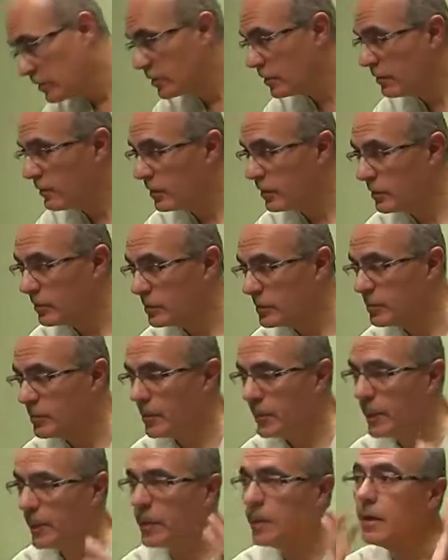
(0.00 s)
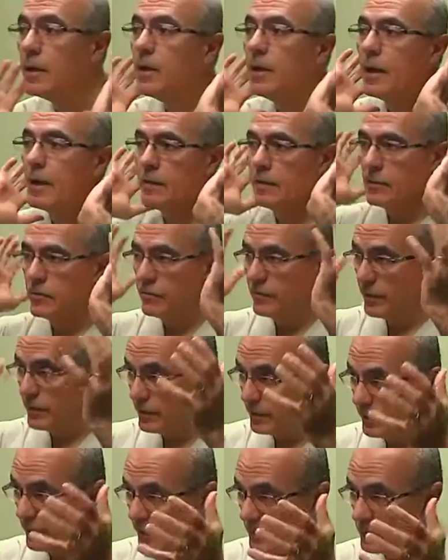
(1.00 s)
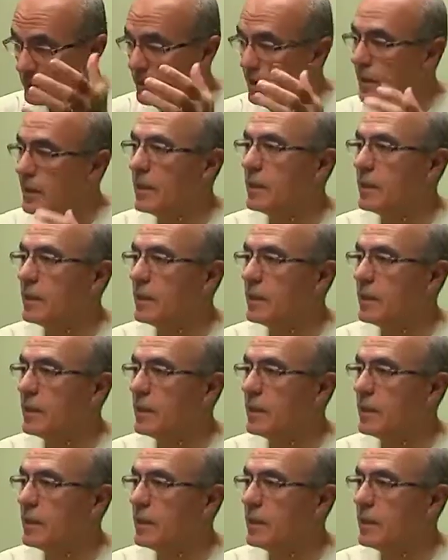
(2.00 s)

cervical spine and then radiates.